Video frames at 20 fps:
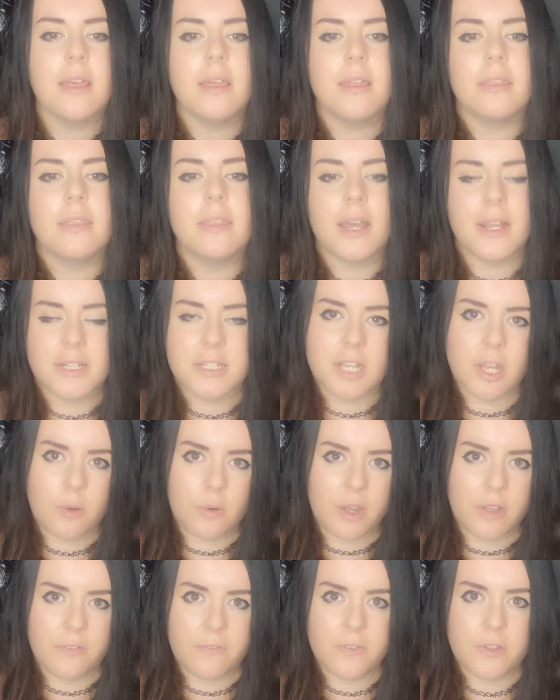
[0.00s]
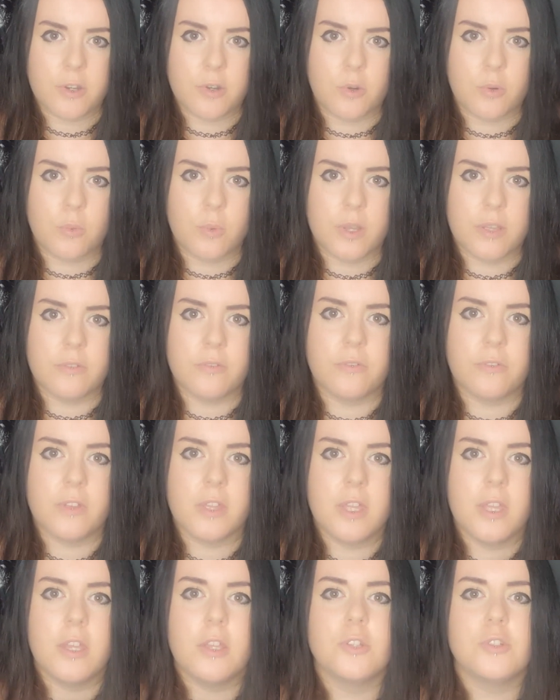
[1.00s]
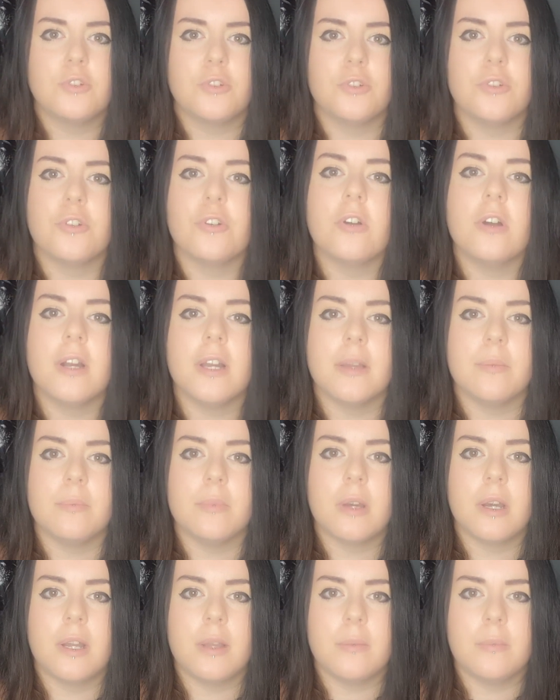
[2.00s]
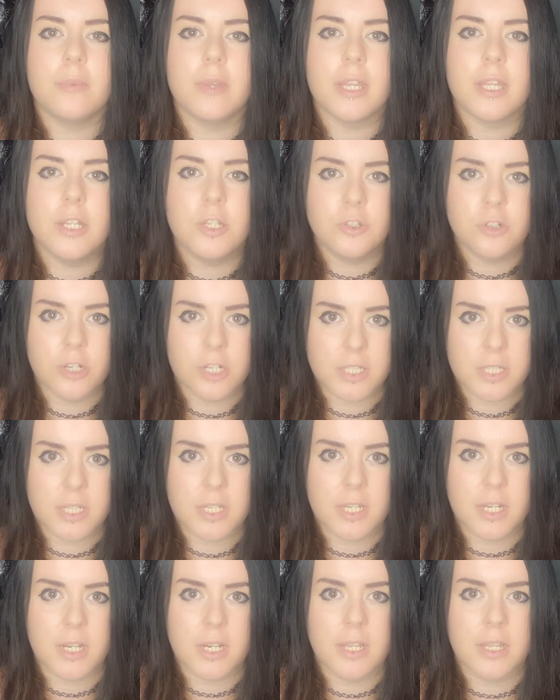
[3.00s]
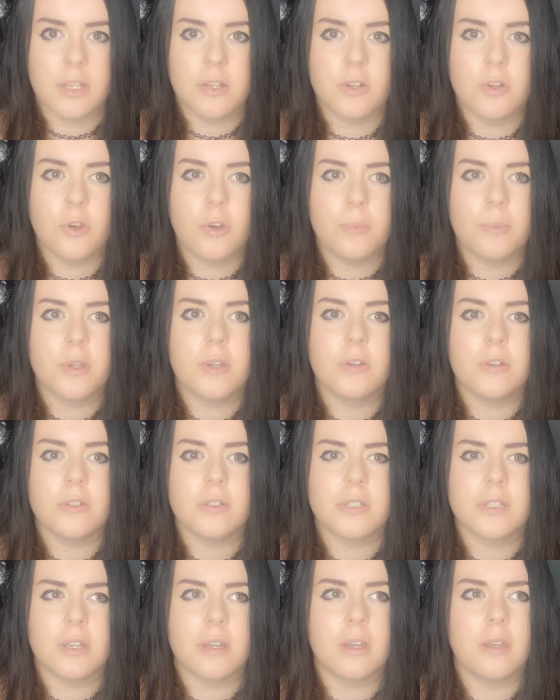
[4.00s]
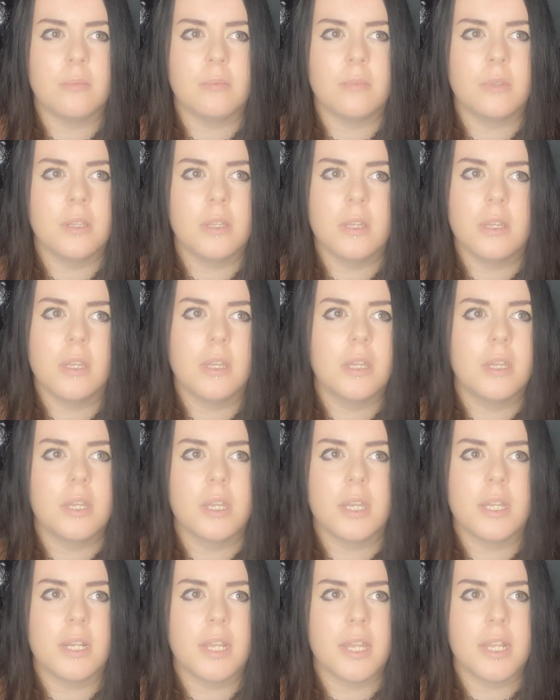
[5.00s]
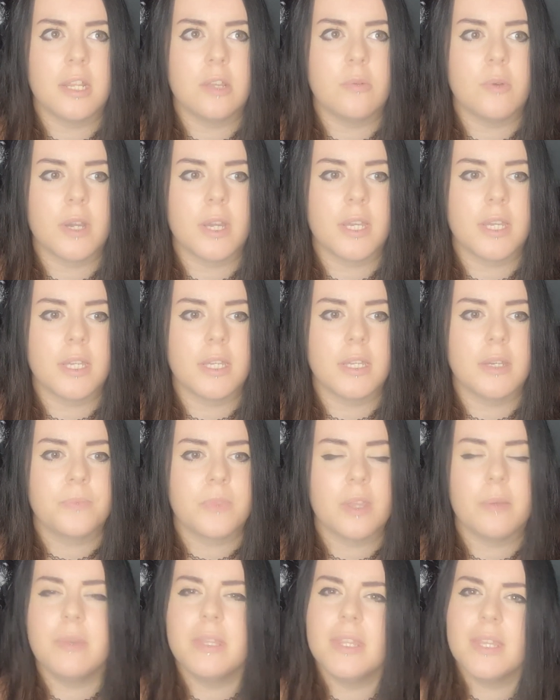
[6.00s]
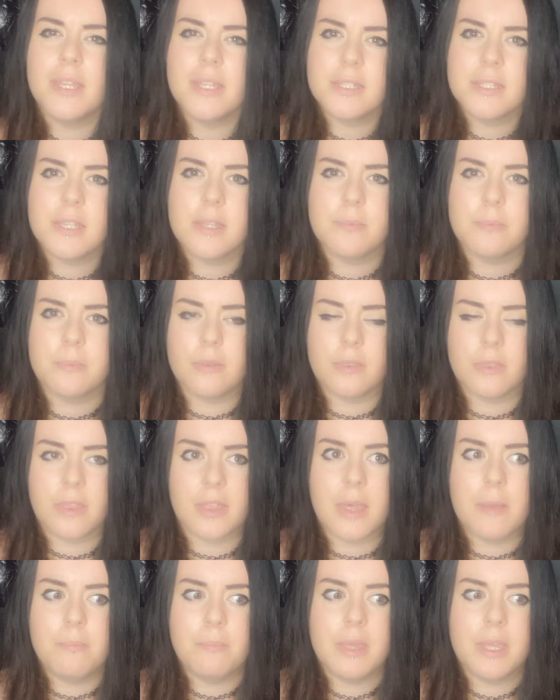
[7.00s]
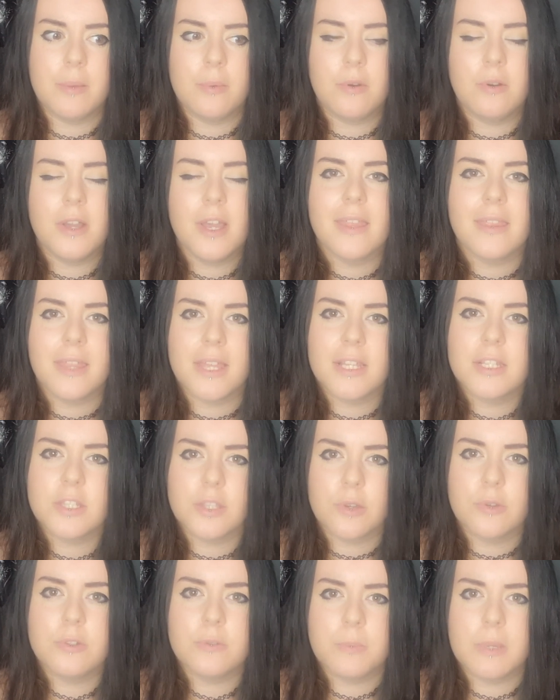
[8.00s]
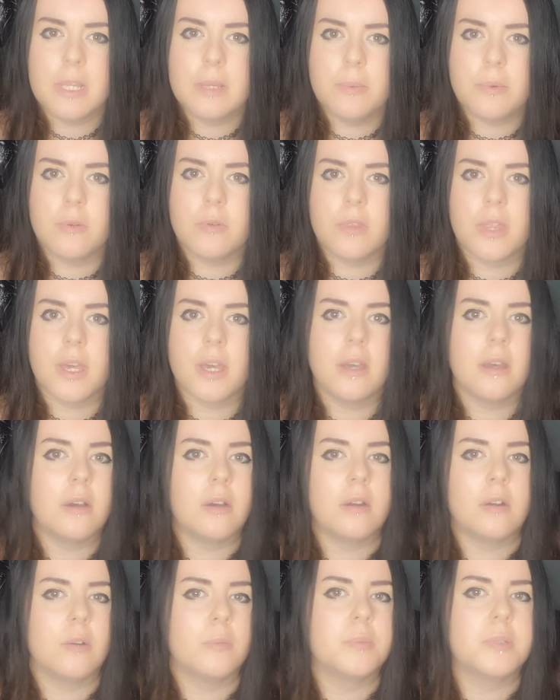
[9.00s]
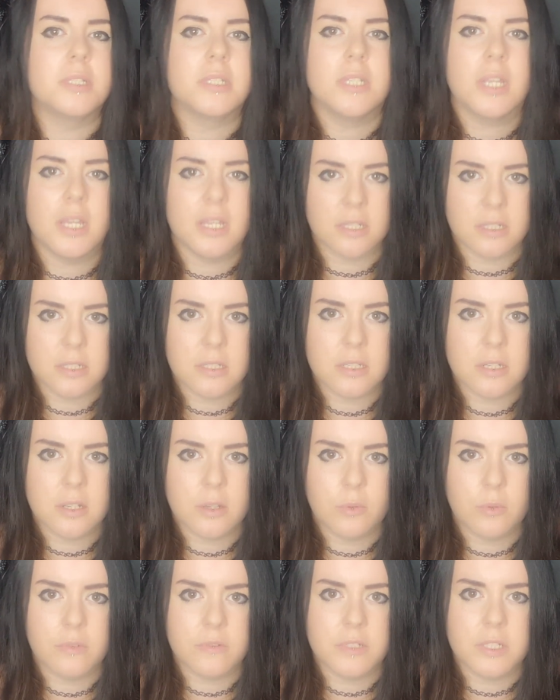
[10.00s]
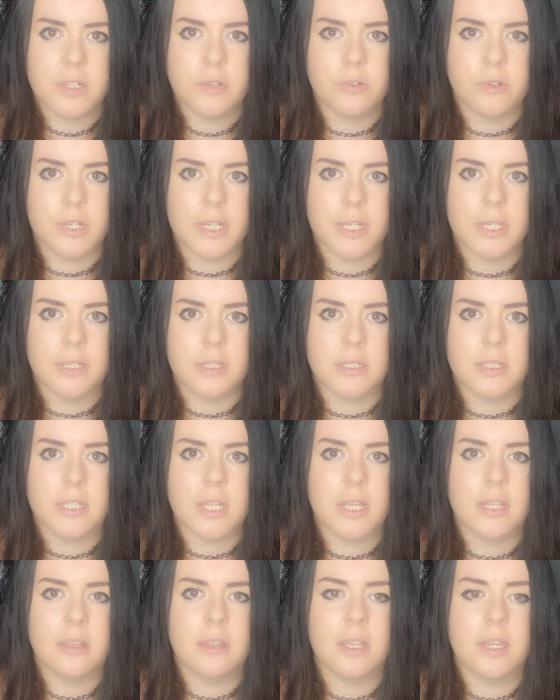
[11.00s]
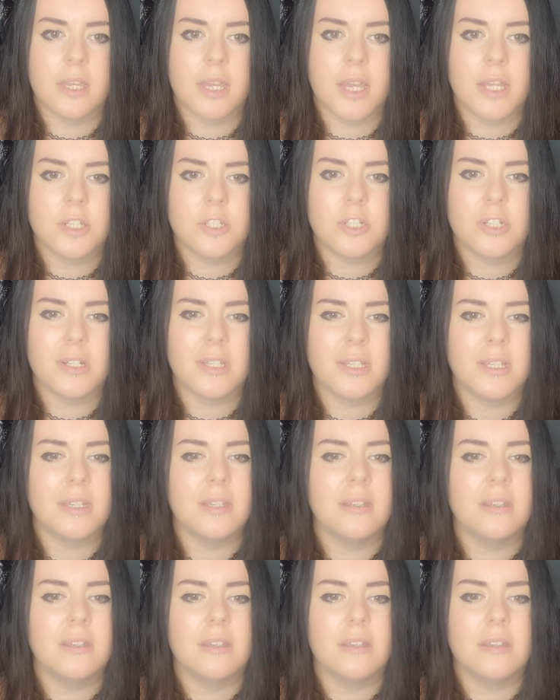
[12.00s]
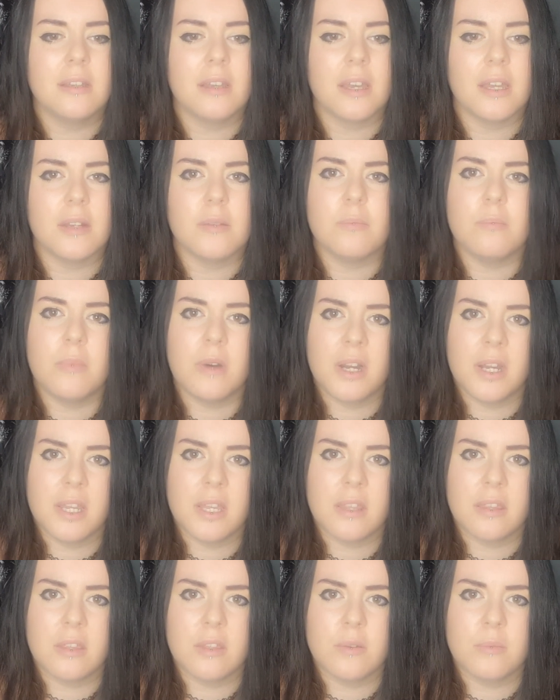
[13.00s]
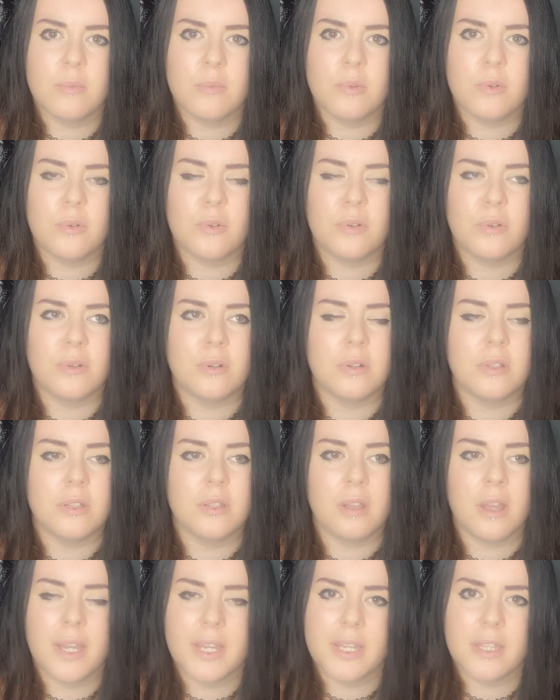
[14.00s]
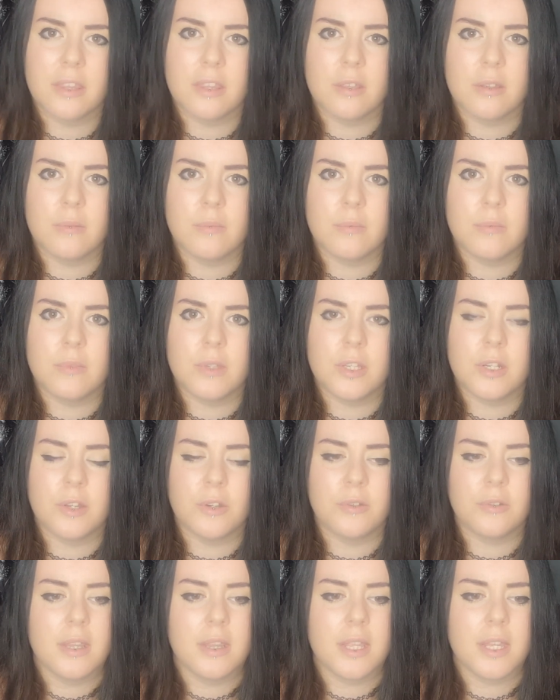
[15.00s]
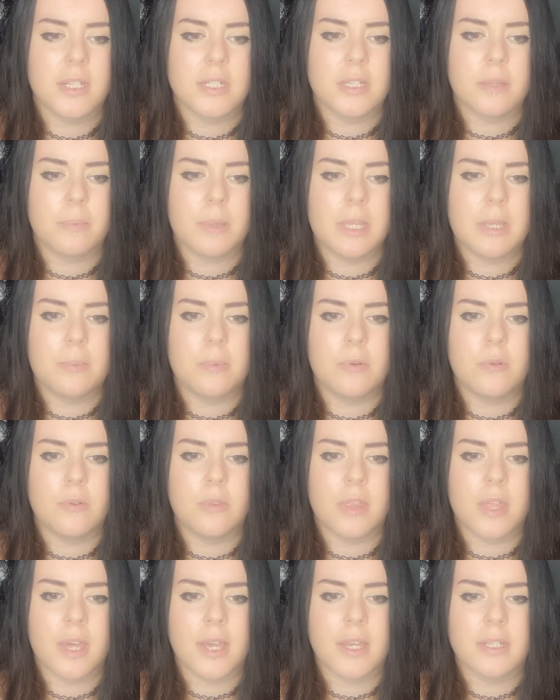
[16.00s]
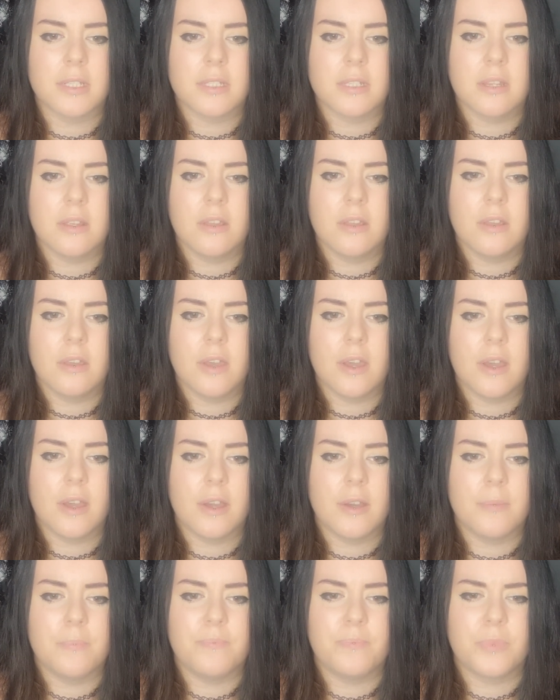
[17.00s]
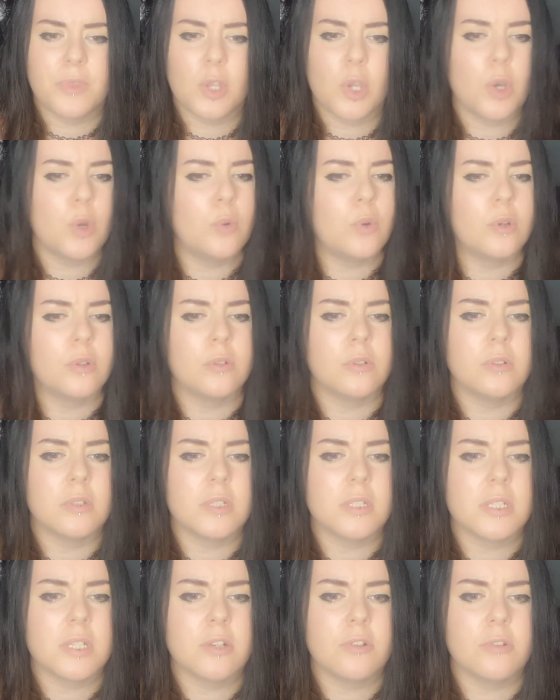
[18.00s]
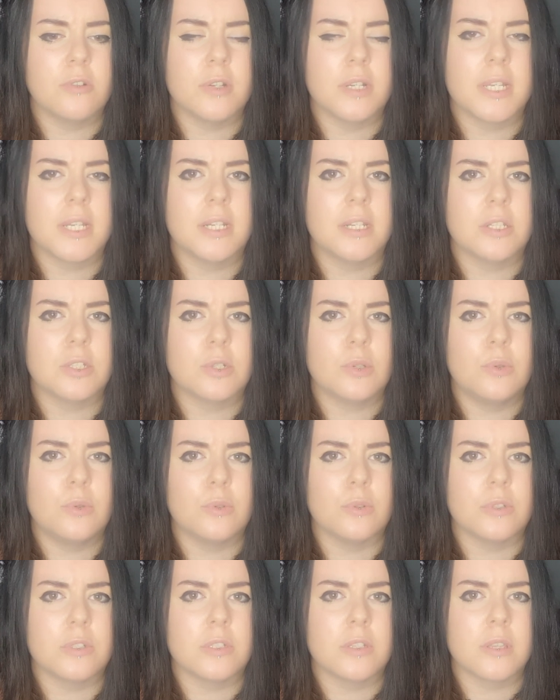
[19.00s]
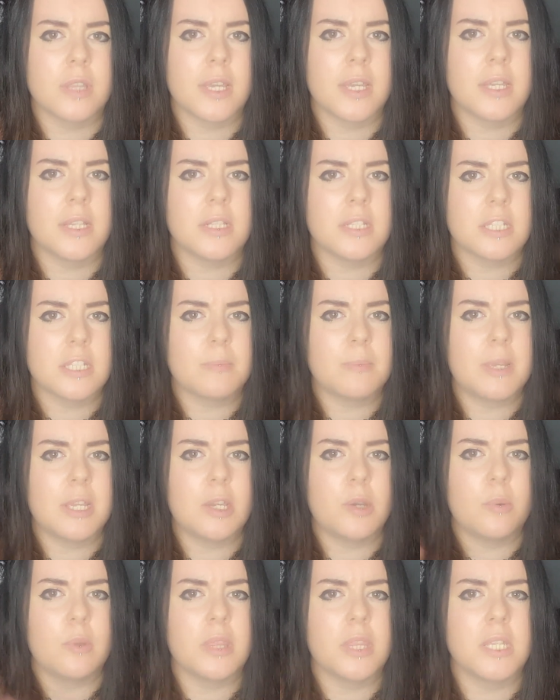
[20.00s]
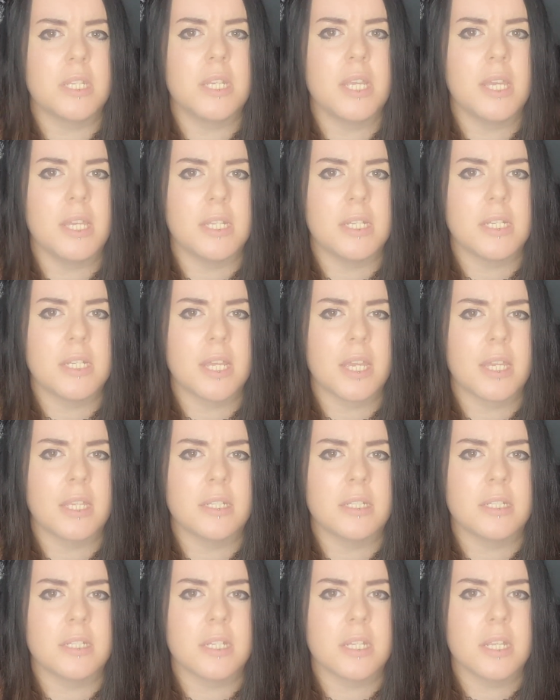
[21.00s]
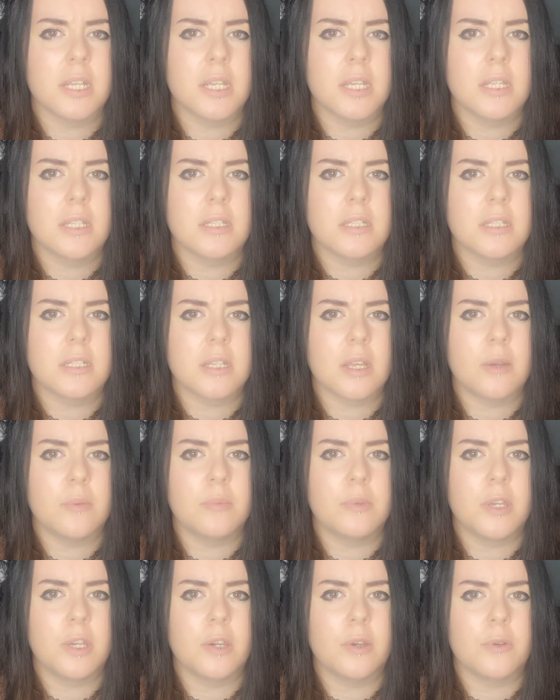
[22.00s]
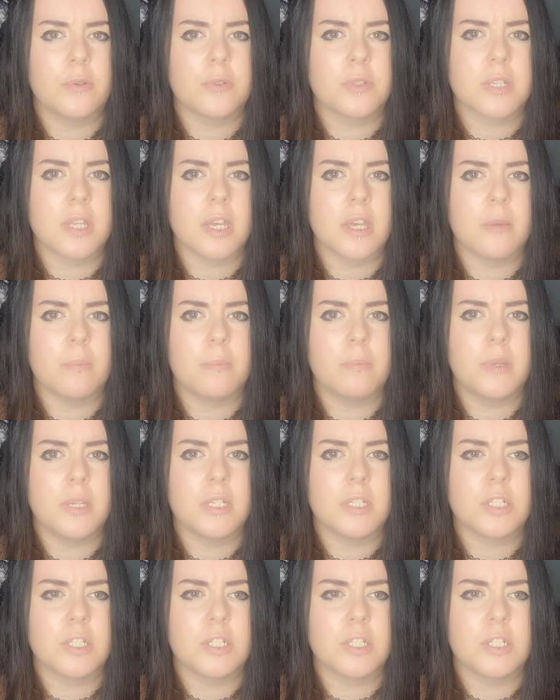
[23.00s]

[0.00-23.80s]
that's how I feel with true crime. I'm interested in it, not because I'm in any way, there's them people, there's those people that are obsessed with serial killers and they actually admire them or like them. There's the people that go on serial killer tours so they can speak with the dead, and some girls get a bit